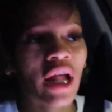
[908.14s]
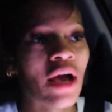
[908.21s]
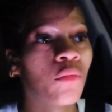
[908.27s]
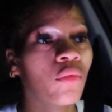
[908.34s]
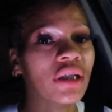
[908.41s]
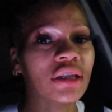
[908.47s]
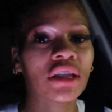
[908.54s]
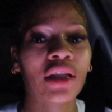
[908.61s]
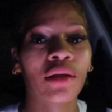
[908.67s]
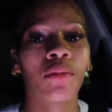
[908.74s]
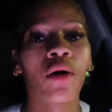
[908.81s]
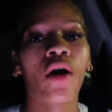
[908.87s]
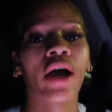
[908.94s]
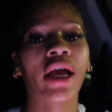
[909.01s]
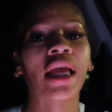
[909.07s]
I went to the
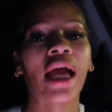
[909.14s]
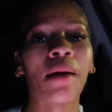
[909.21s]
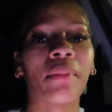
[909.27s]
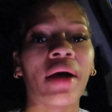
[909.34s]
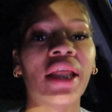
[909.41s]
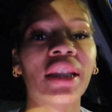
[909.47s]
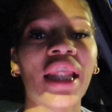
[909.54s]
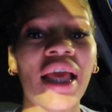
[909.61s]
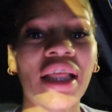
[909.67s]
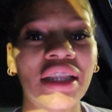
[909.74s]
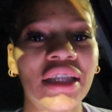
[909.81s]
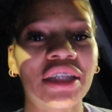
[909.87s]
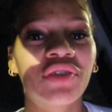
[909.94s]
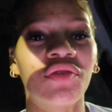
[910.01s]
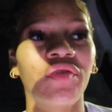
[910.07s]
mall, I got my
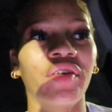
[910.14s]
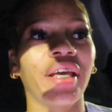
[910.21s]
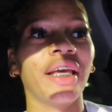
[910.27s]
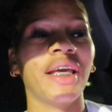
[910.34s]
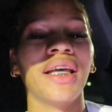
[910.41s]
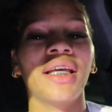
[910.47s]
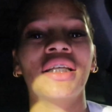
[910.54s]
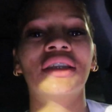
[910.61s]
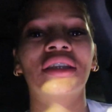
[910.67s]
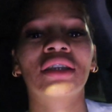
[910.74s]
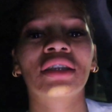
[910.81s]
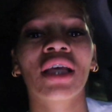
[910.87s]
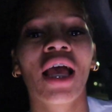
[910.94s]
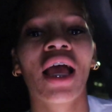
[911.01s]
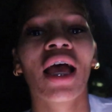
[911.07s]
necklace fixed,
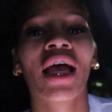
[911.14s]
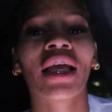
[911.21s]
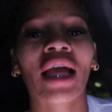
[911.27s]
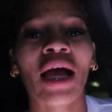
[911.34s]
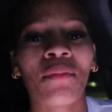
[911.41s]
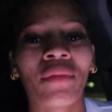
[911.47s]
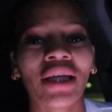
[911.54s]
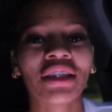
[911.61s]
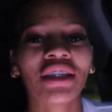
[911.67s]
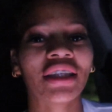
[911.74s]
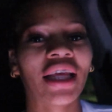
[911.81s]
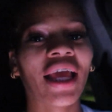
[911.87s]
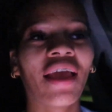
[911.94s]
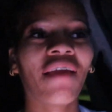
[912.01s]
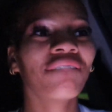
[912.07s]
got my
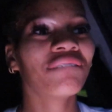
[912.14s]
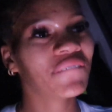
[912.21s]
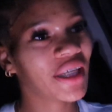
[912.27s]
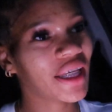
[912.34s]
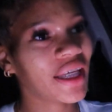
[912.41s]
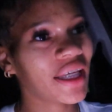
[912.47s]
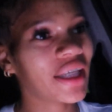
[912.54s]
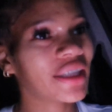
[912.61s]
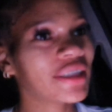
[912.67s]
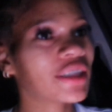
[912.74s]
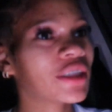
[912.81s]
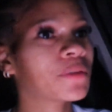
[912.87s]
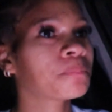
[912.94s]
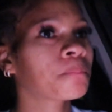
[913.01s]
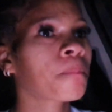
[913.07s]
chain
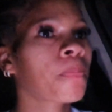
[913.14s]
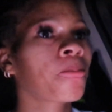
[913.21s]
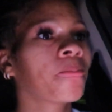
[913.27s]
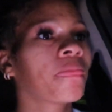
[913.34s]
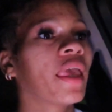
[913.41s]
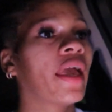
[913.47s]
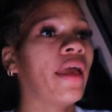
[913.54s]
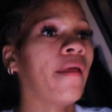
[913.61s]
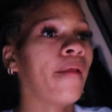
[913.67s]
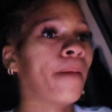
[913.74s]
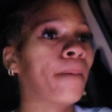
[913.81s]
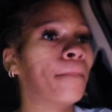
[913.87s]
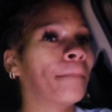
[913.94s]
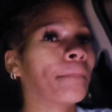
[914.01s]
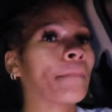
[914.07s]
fixed,
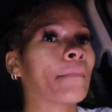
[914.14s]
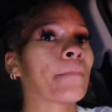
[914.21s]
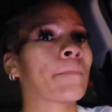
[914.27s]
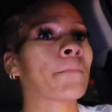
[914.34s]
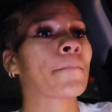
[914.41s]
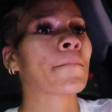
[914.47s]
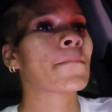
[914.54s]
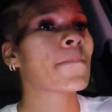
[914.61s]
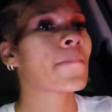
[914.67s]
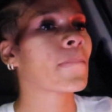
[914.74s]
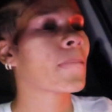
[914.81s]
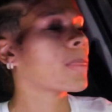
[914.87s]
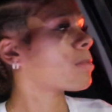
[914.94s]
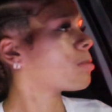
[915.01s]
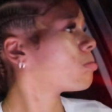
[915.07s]
and
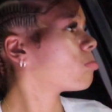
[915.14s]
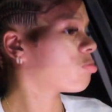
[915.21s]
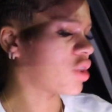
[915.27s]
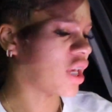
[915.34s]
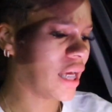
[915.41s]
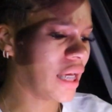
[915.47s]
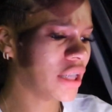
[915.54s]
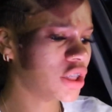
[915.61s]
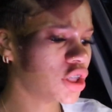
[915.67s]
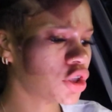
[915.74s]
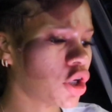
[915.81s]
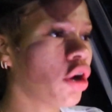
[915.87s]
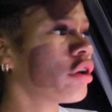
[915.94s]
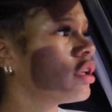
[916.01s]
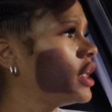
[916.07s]
it's
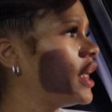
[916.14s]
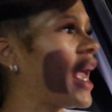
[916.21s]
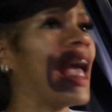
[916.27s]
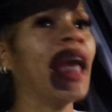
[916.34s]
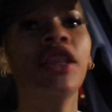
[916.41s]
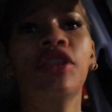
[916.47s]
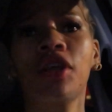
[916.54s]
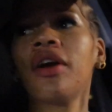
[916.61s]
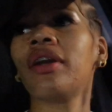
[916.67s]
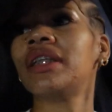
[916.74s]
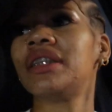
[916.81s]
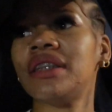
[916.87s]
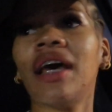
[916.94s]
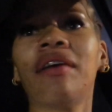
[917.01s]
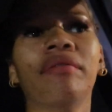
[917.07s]
currently
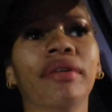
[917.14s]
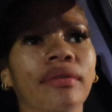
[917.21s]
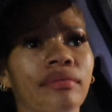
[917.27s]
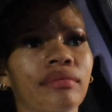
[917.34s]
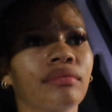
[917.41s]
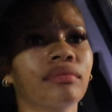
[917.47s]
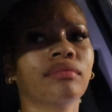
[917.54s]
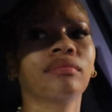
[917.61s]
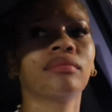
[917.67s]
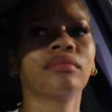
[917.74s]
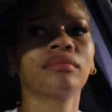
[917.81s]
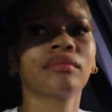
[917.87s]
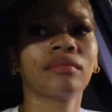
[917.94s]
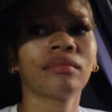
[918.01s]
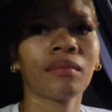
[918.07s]
8:37
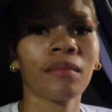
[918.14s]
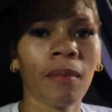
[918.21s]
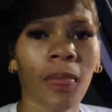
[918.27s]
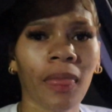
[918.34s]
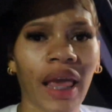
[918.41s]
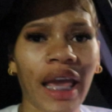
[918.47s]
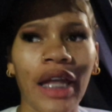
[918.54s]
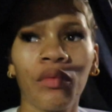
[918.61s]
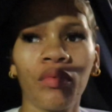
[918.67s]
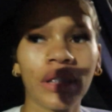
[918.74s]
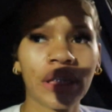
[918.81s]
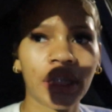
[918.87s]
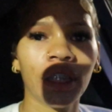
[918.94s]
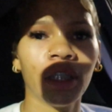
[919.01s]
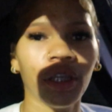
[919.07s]
and we're
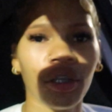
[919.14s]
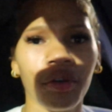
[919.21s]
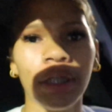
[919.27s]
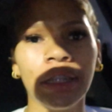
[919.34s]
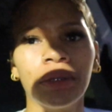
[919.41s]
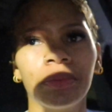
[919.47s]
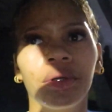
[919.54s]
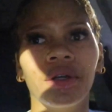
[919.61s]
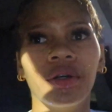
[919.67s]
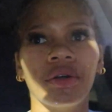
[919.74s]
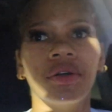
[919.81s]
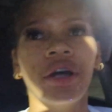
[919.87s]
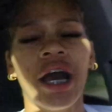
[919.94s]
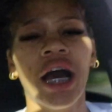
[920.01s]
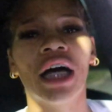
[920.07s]
still in Greensboro.
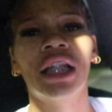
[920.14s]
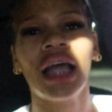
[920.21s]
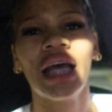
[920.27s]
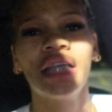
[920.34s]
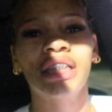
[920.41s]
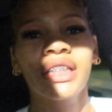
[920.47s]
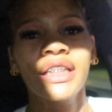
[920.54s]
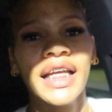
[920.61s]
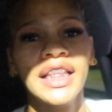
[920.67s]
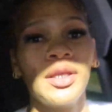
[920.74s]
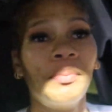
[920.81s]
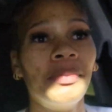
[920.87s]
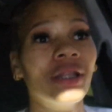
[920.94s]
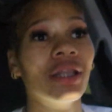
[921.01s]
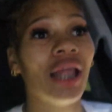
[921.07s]
Elijah's at the
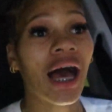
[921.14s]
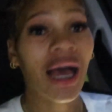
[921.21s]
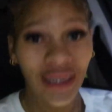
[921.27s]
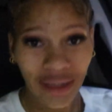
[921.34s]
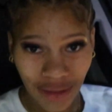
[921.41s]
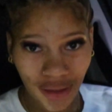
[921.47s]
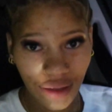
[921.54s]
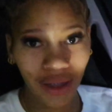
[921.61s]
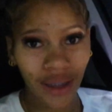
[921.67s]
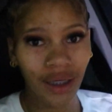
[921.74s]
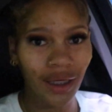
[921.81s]
Plots.